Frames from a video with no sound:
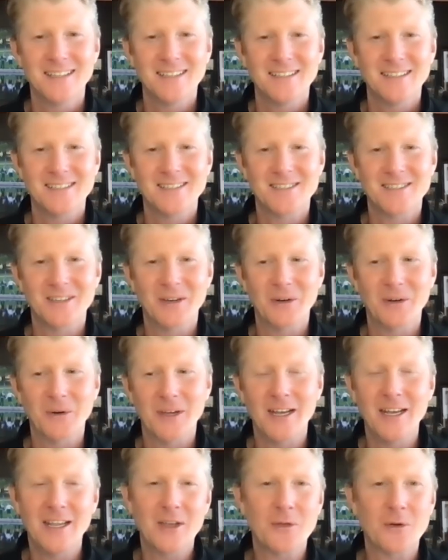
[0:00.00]
So
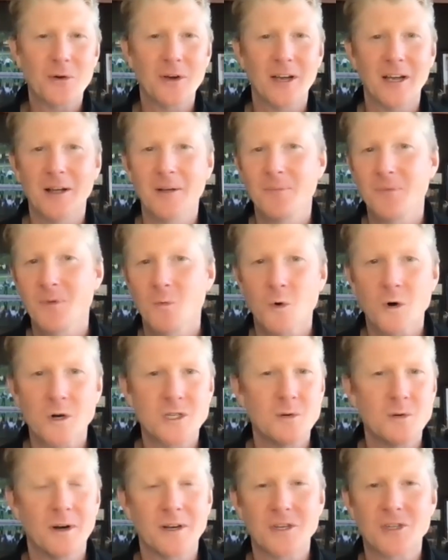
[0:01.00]
any other
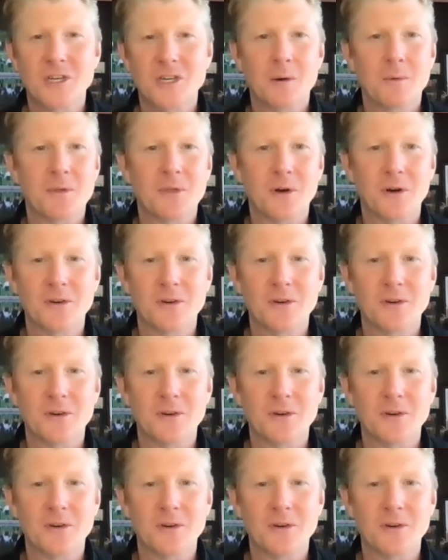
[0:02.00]
words you want to share with